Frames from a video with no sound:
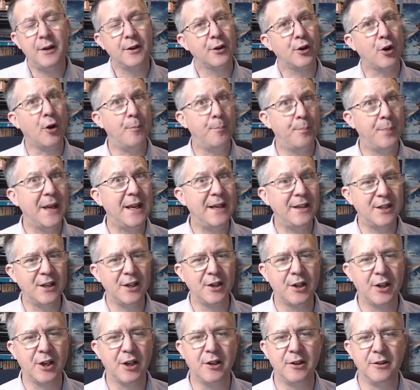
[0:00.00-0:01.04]

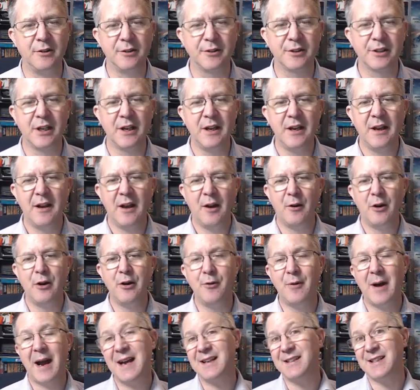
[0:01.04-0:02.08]
competing cult
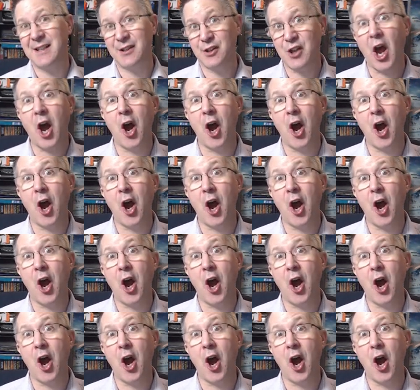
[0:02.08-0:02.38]
who has its